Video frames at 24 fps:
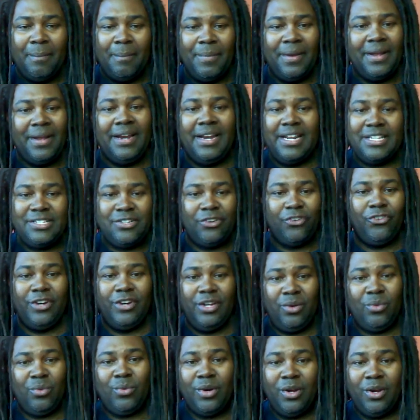but it is a
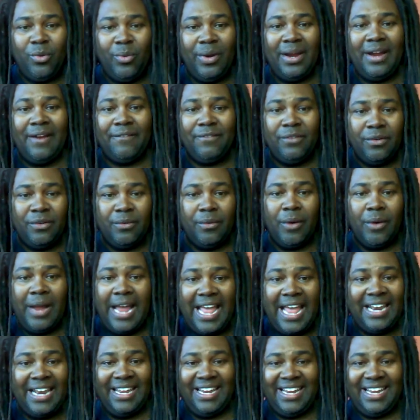real world way of
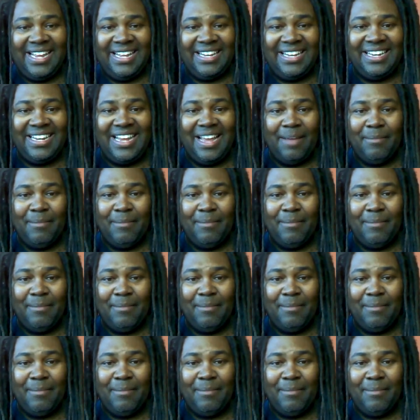handling it.